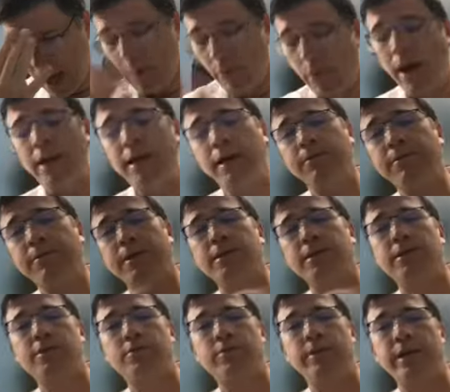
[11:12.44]
Why Dafka
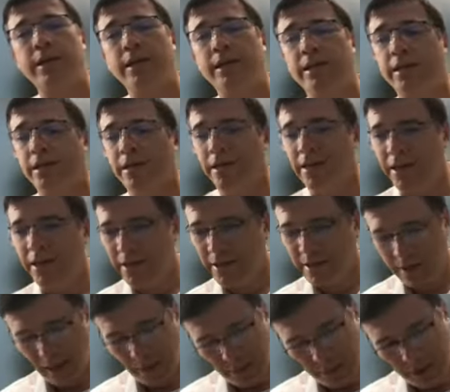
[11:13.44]
did we?
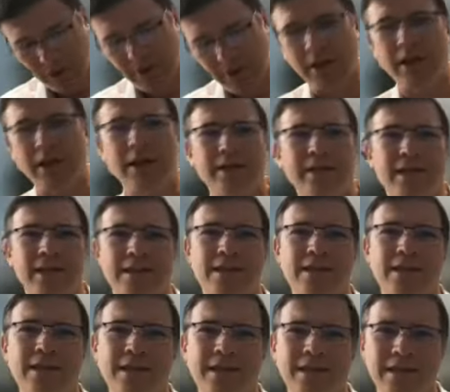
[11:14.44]
Did they pick on the chatas?